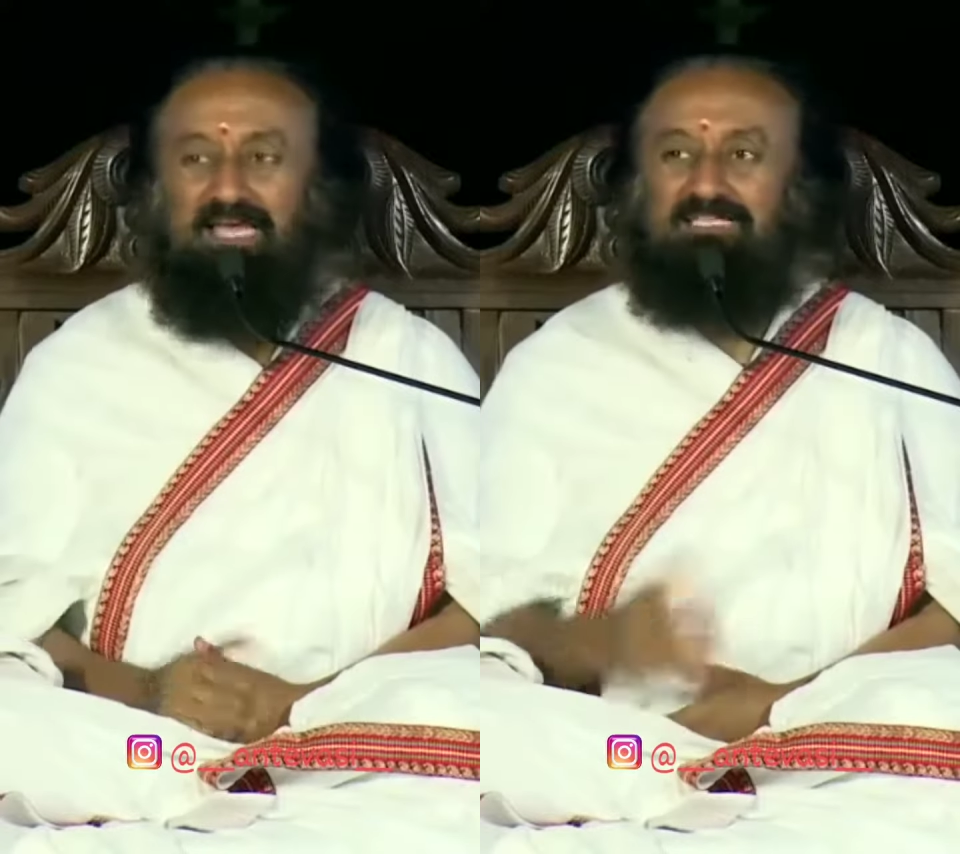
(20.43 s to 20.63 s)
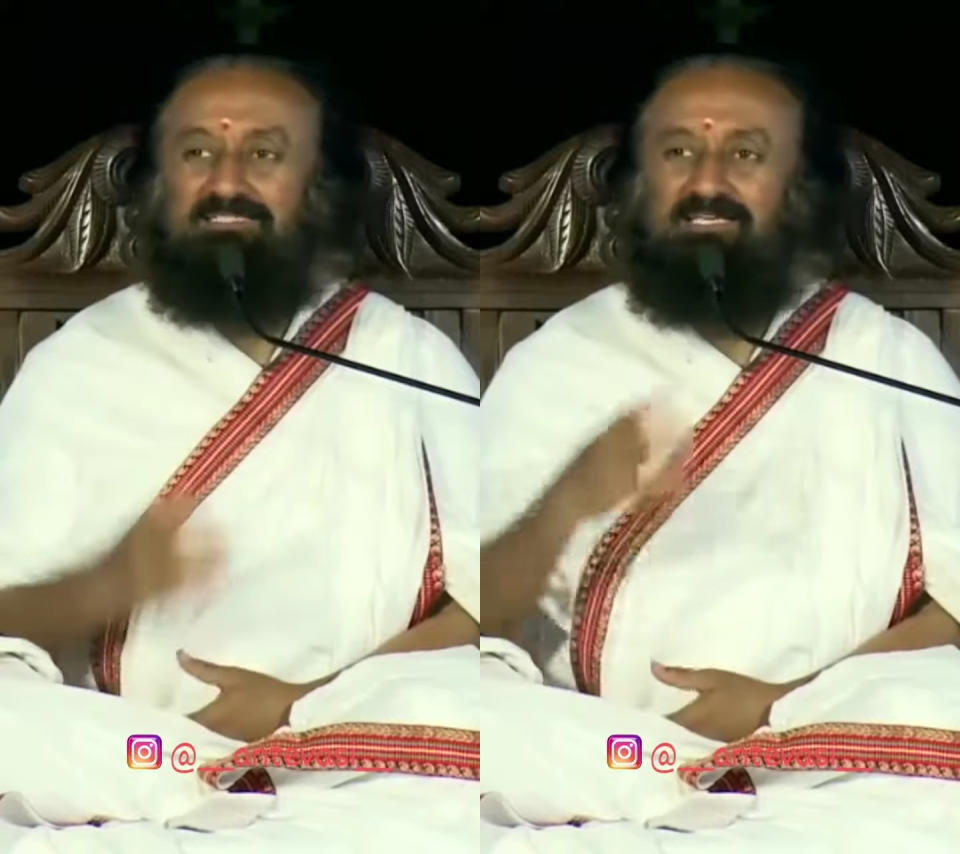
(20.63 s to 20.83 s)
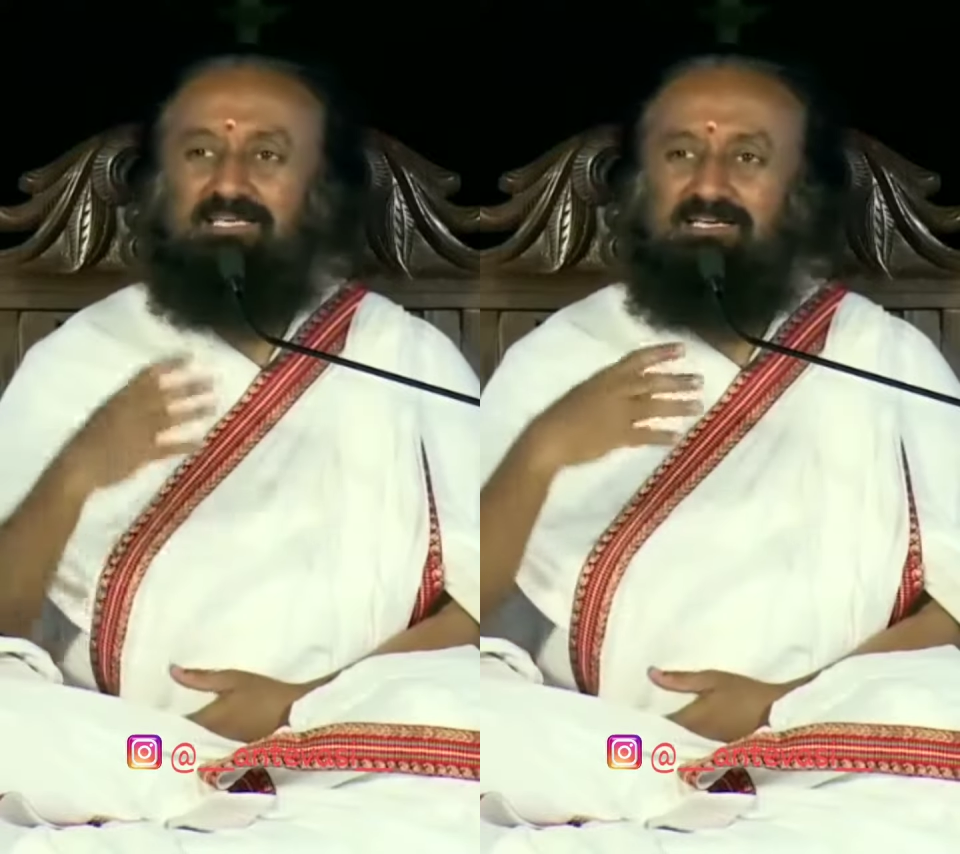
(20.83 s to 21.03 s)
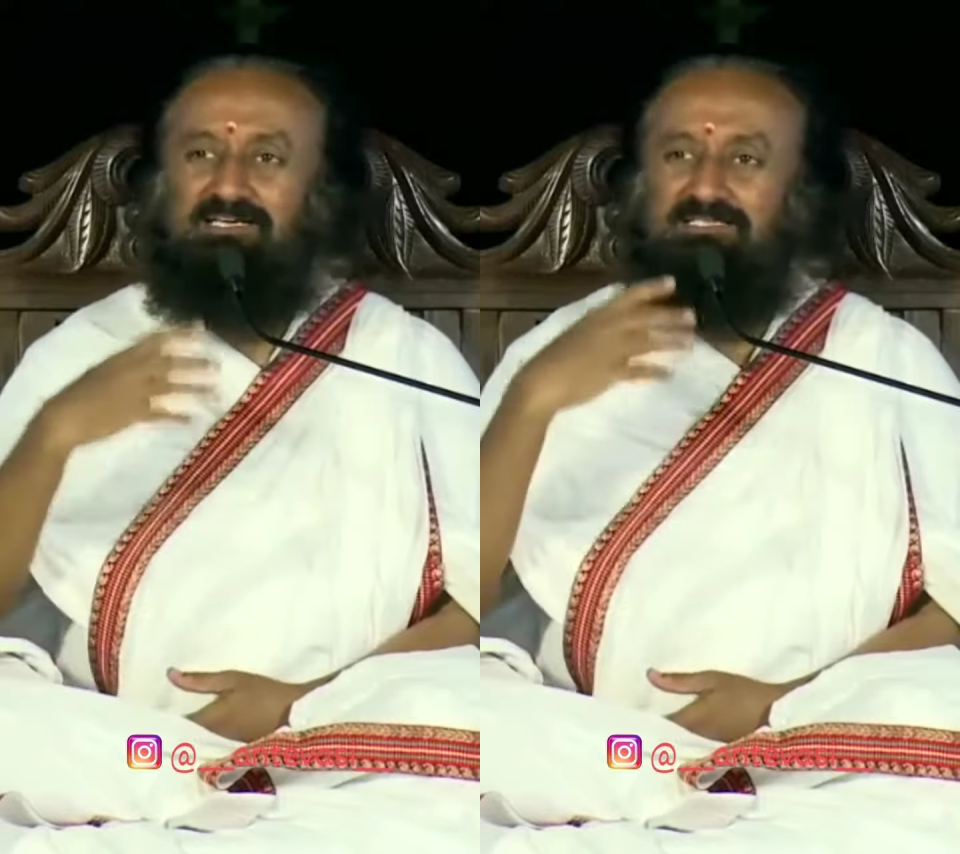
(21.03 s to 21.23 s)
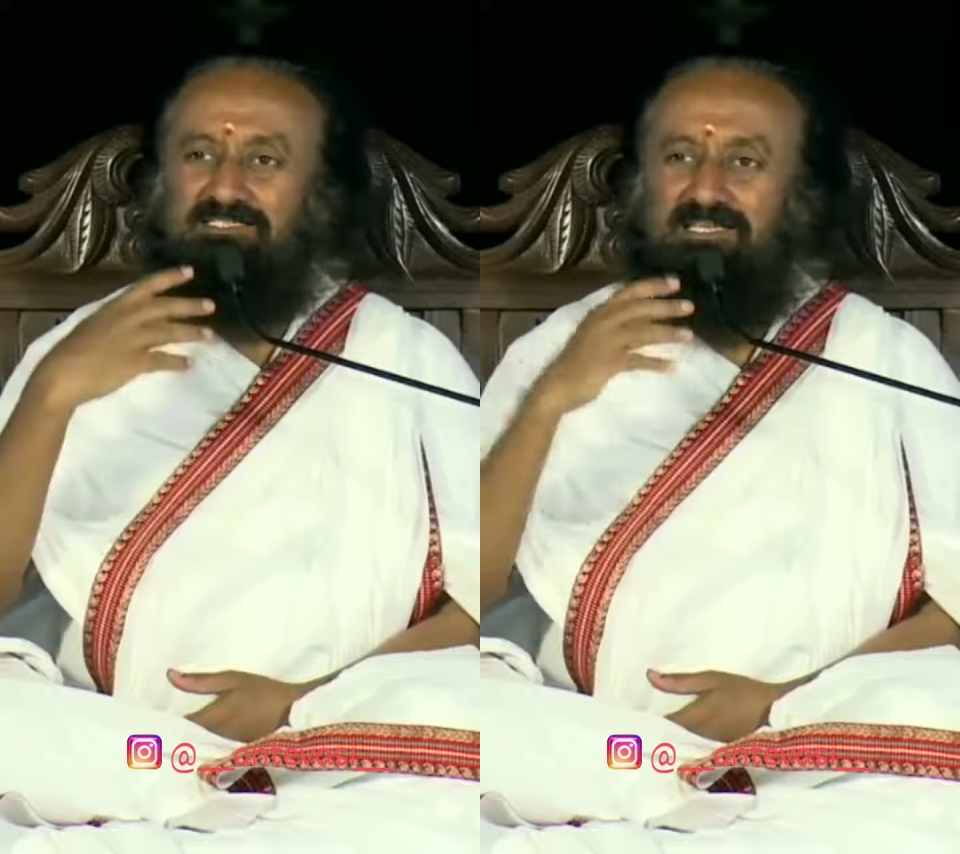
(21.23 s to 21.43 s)
A
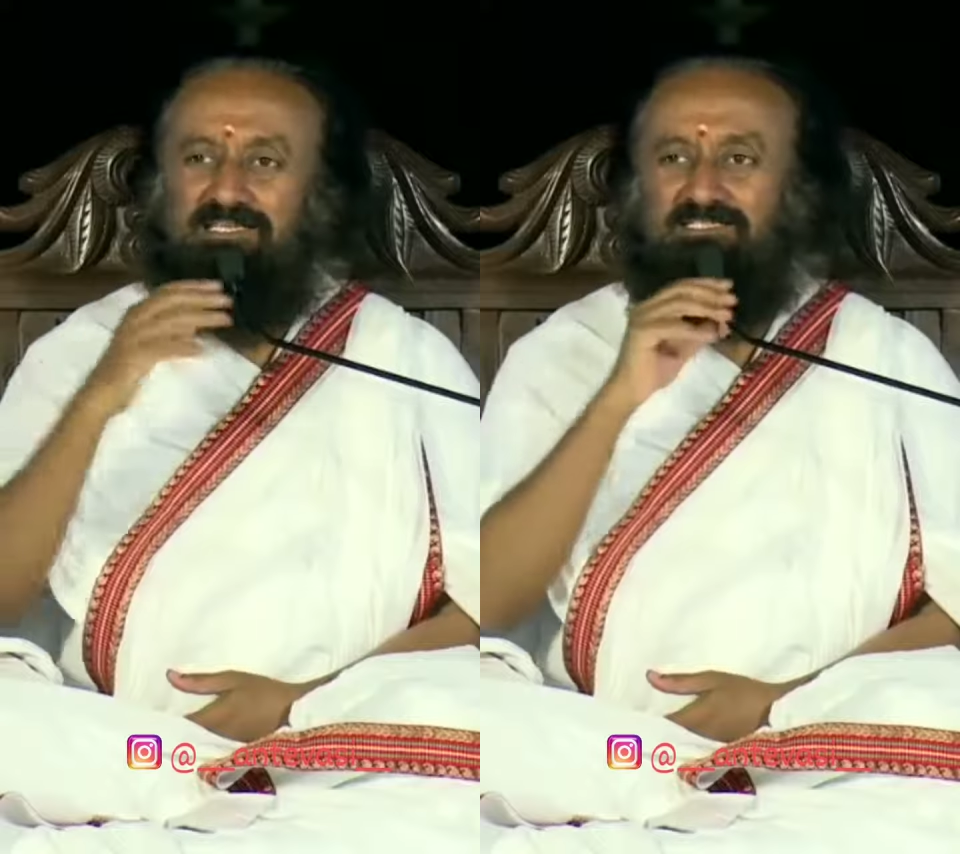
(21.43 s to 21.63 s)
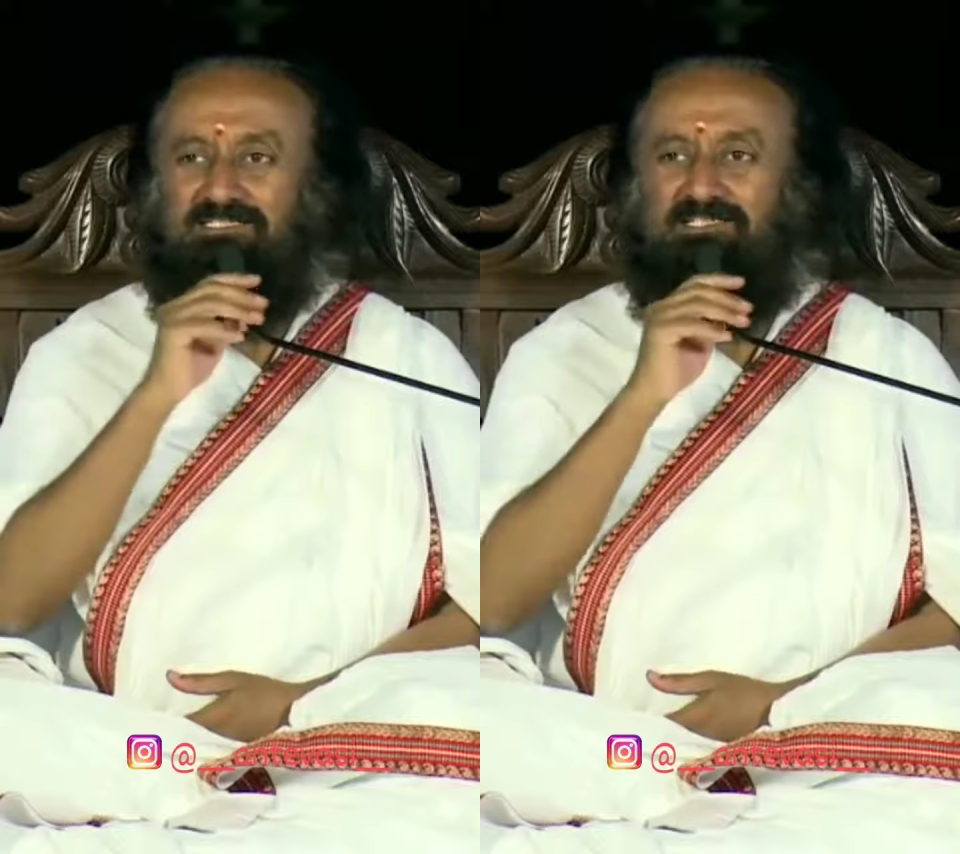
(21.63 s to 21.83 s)
singer sings